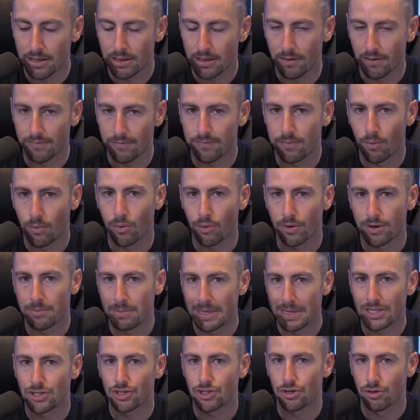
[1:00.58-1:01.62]
the
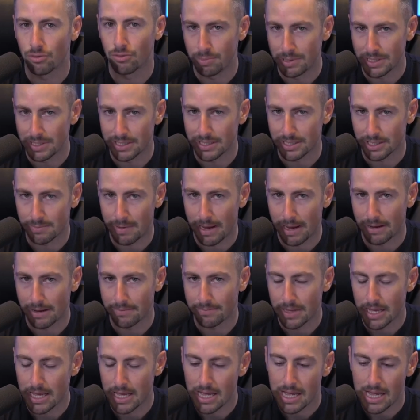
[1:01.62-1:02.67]
four-dimensional businessman?
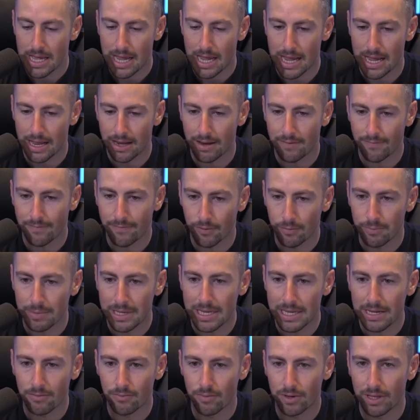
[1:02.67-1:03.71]
And for
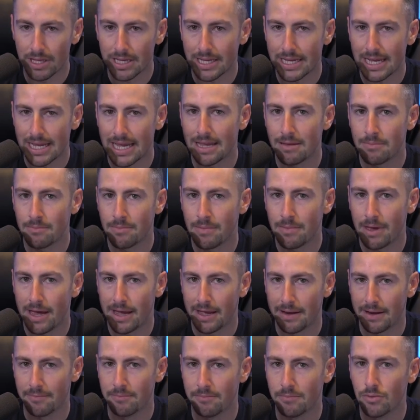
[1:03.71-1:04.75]
me, it really came
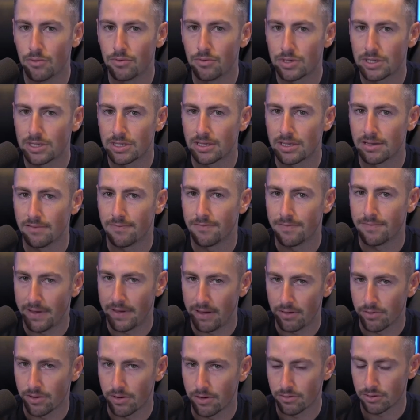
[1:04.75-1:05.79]
out of mostly
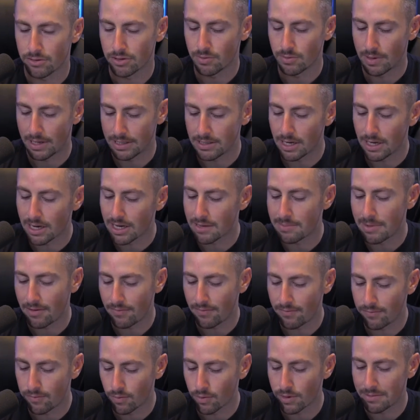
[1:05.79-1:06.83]
failures. When I talk about
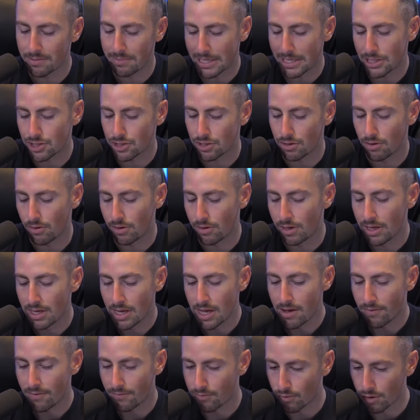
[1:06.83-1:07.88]
four-dimensional,
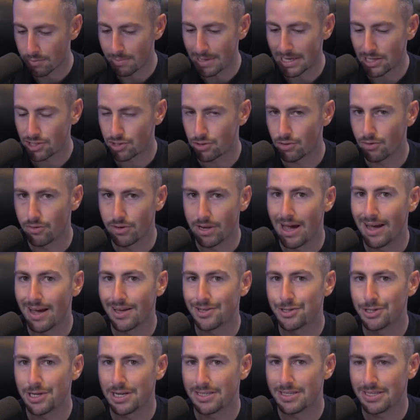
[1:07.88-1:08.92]
four-dimensional, not
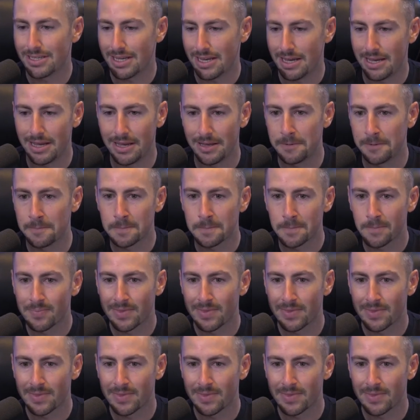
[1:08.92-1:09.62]
just in